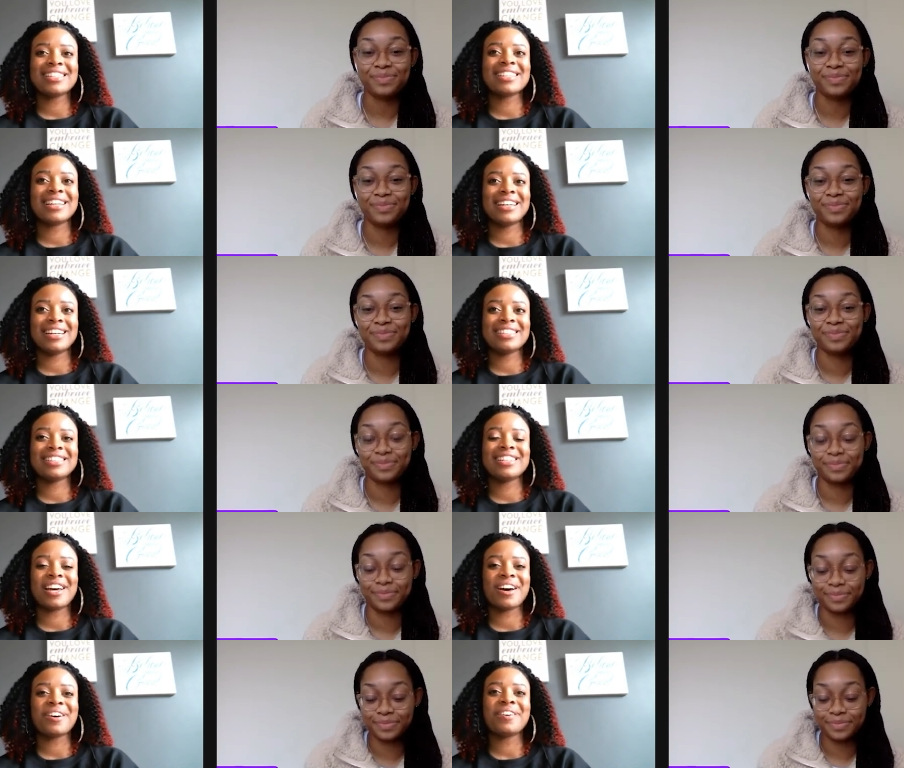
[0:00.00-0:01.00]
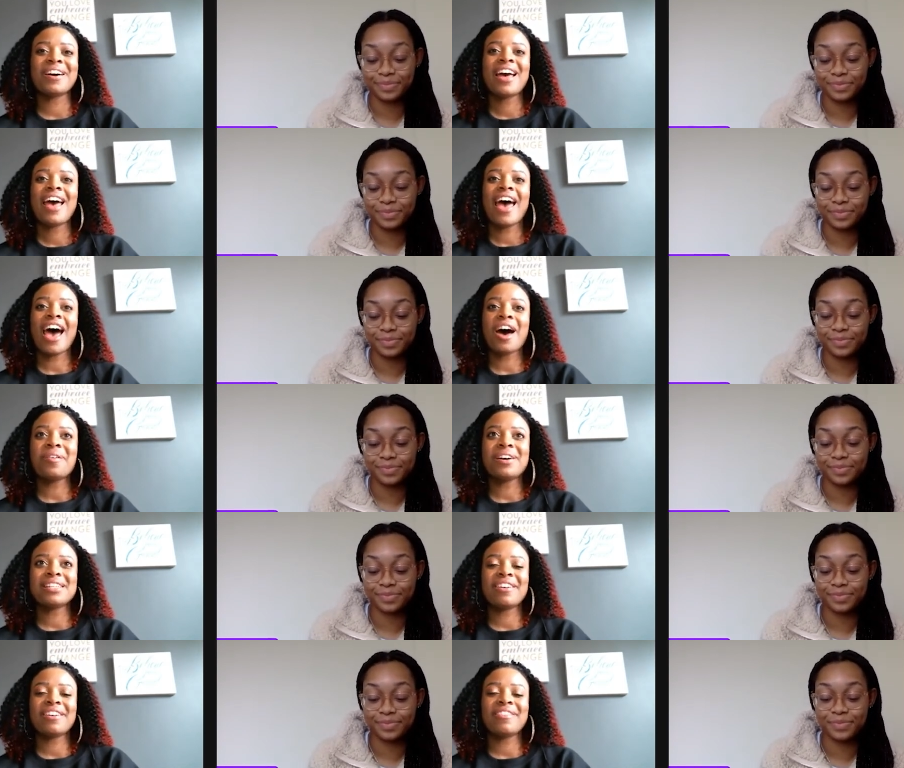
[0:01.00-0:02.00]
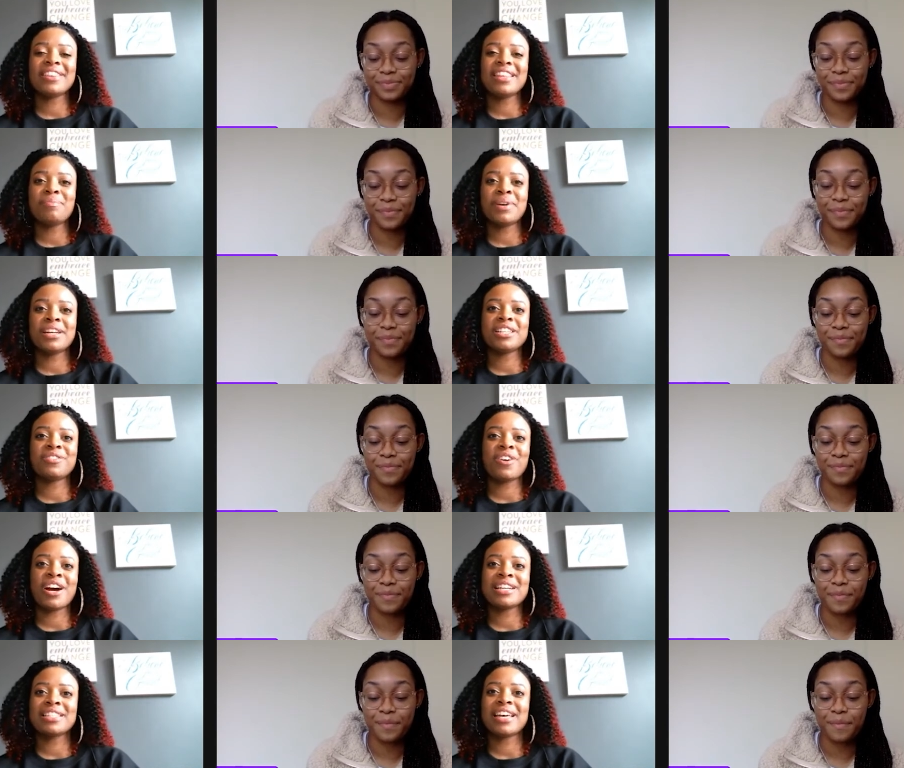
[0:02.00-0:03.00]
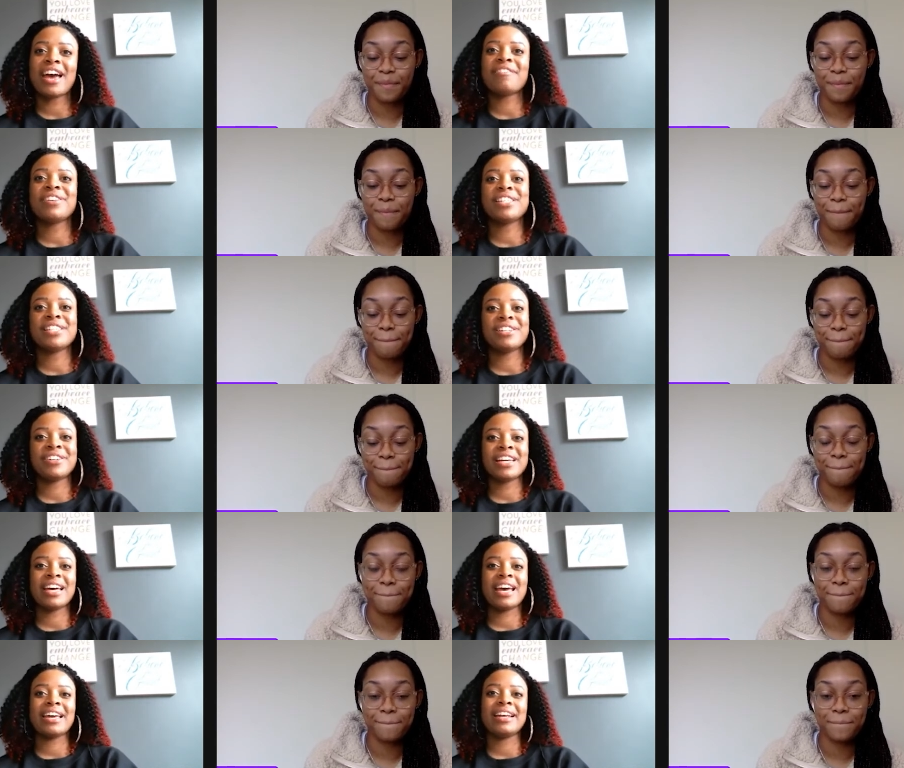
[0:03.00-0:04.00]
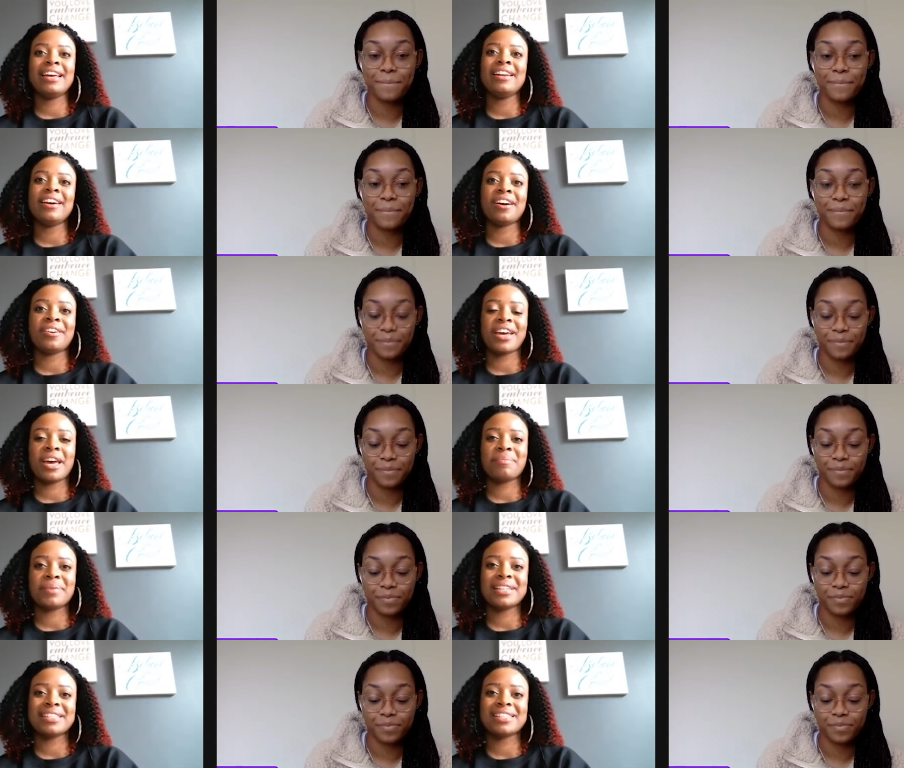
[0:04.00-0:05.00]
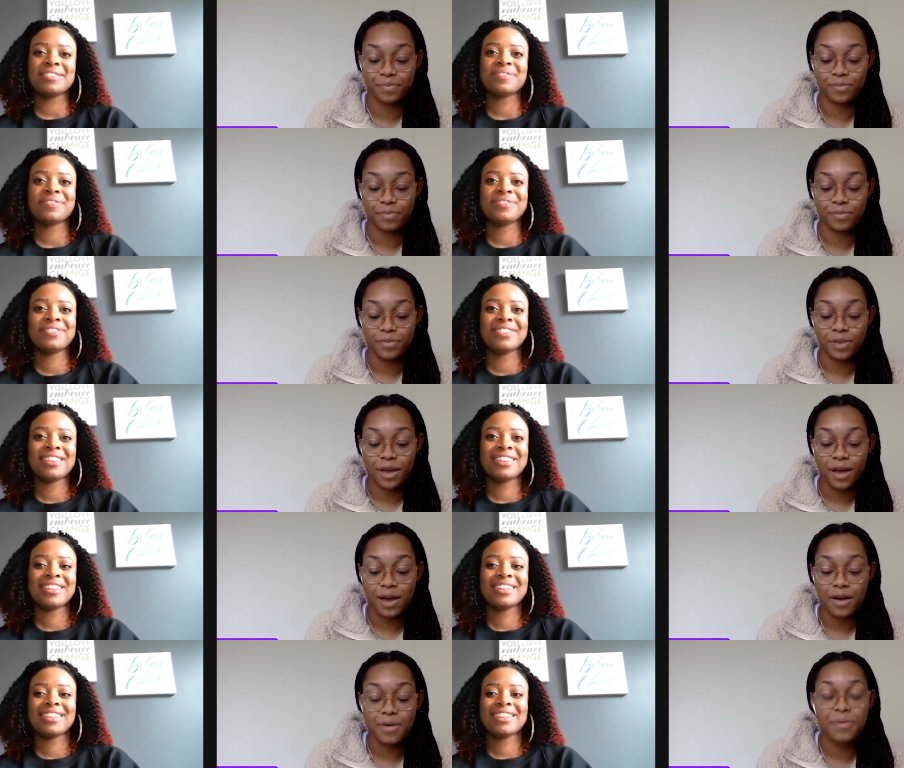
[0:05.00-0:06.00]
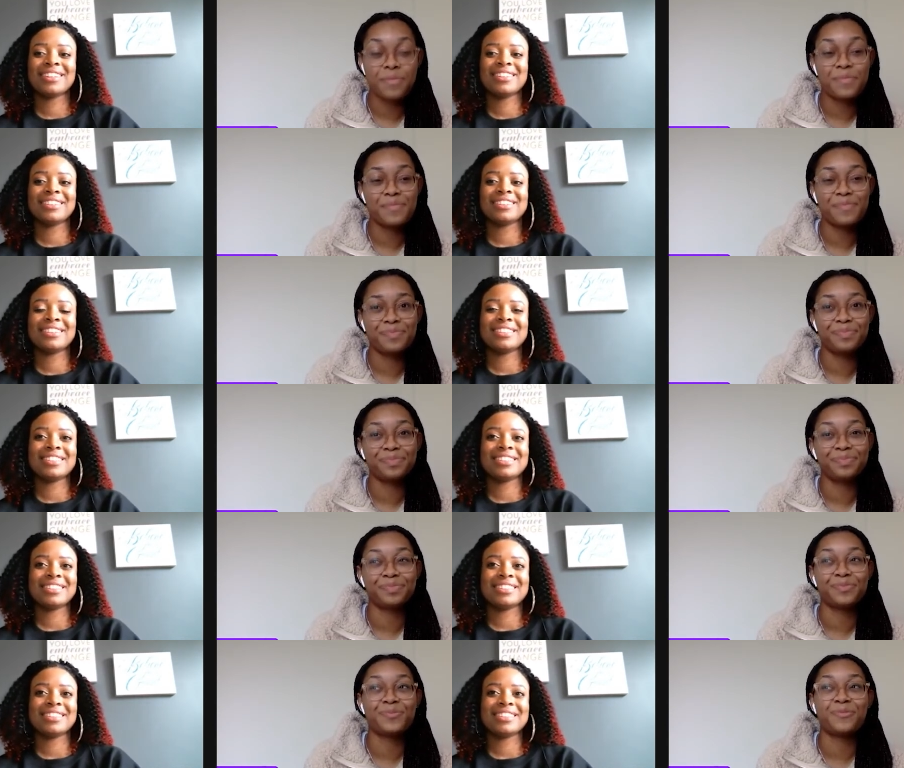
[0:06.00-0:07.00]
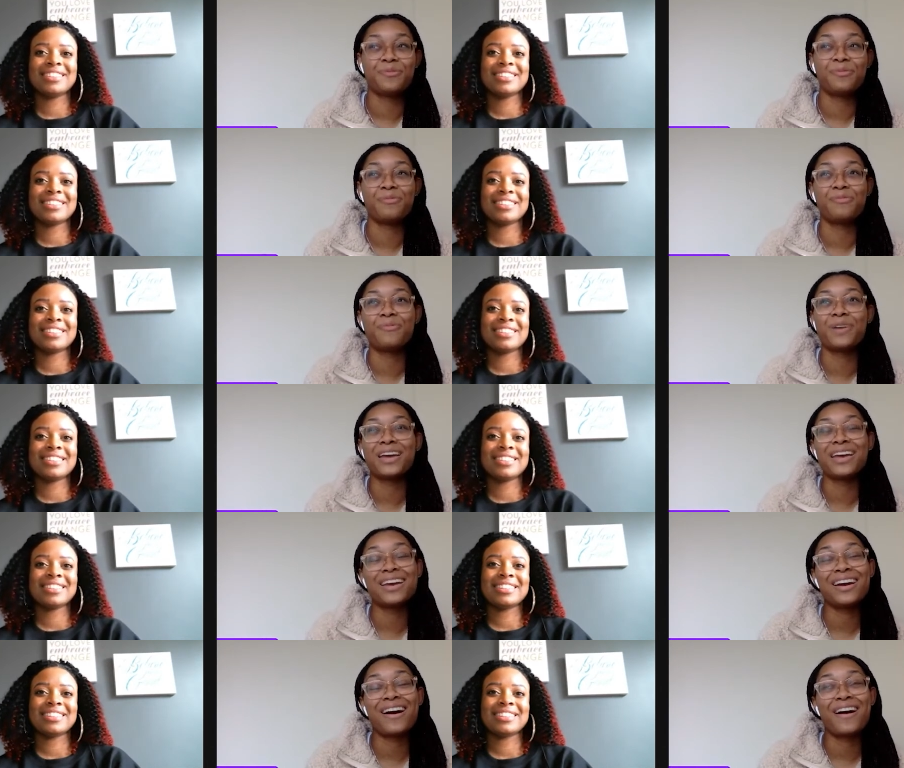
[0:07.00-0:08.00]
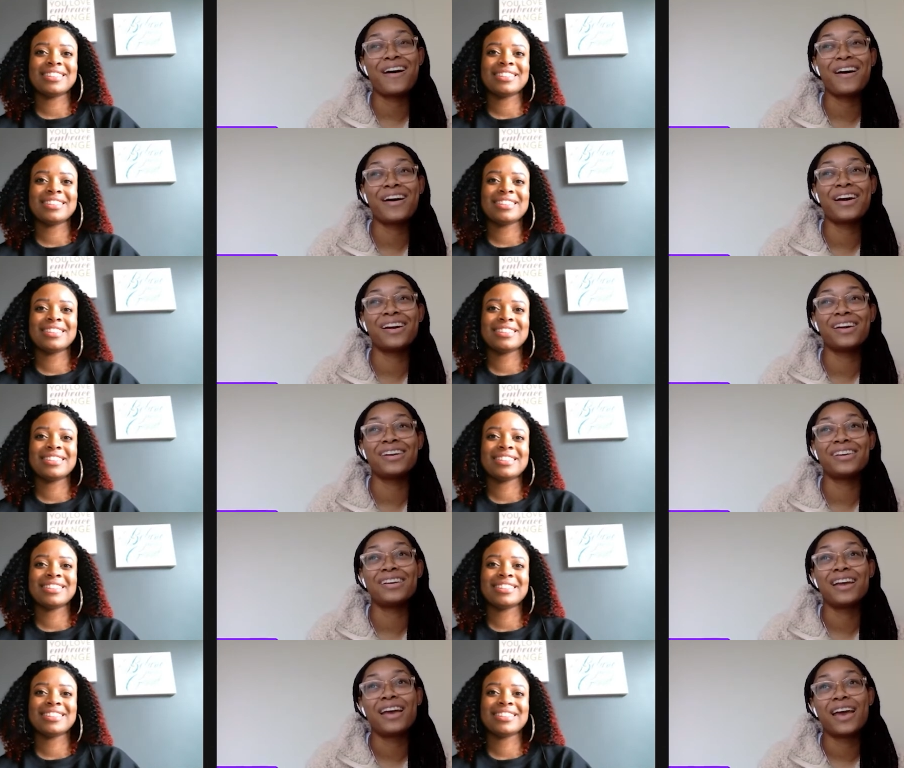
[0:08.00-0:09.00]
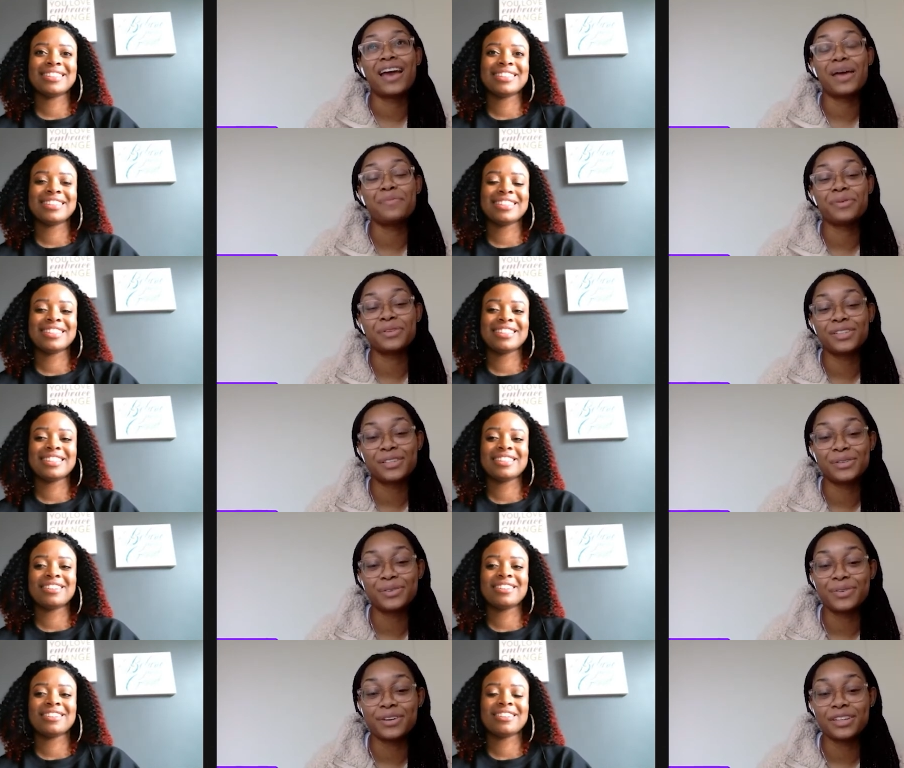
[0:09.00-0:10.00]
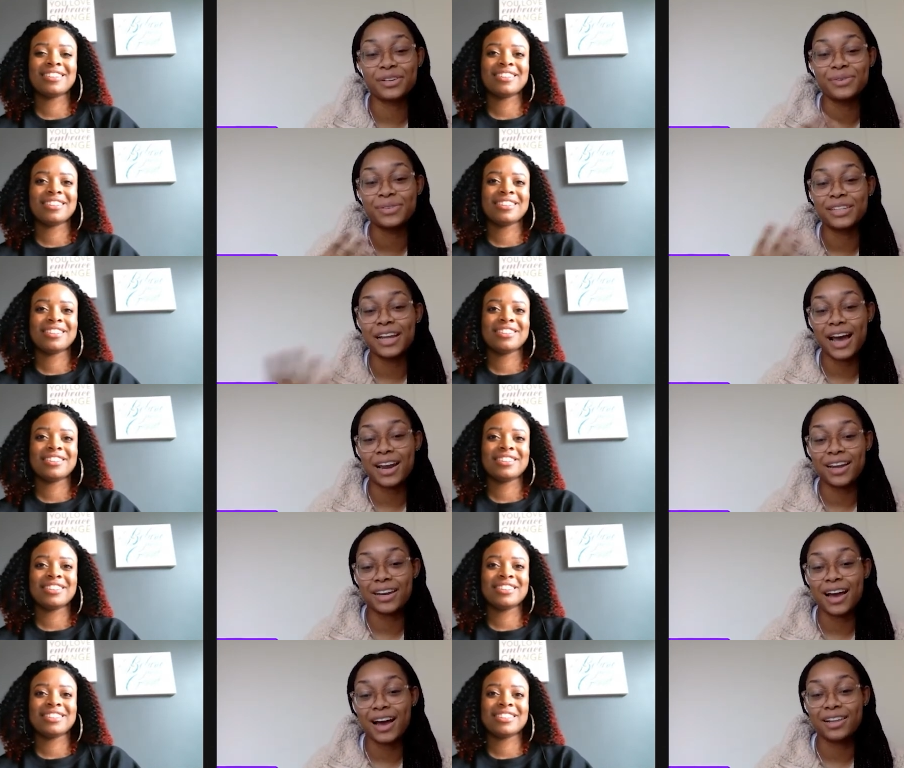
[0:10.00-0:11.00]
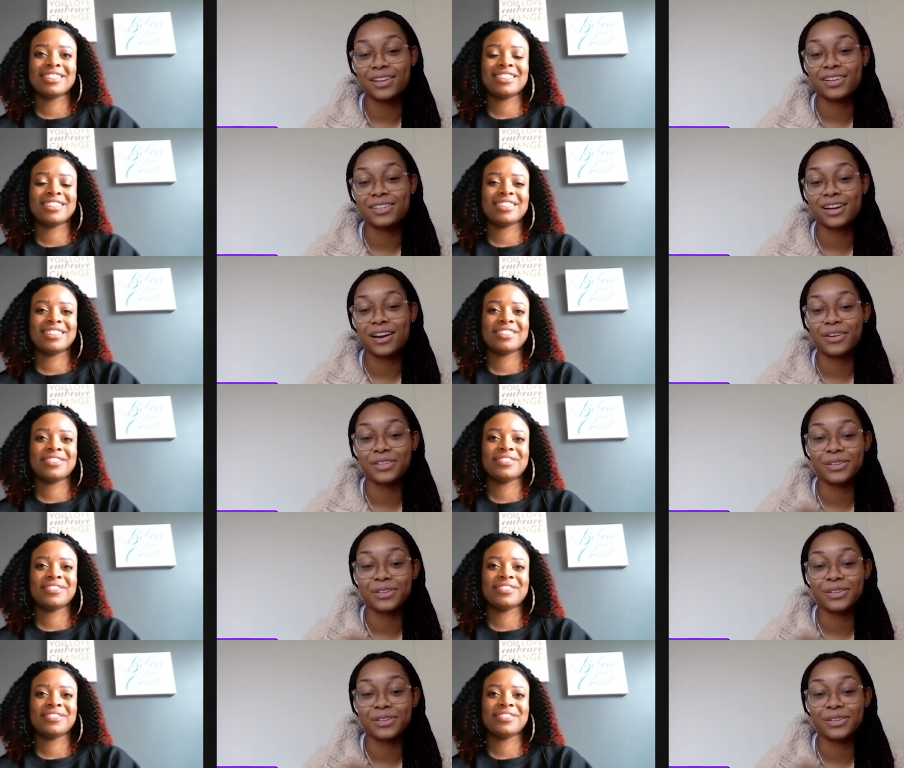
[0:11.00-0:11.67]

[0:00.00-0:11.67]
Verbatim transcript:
Speaker 1: good to know. How has everything been as far as the cafeteria and eating on campus?
Speaker 2: Um, we are able to use dining dollars and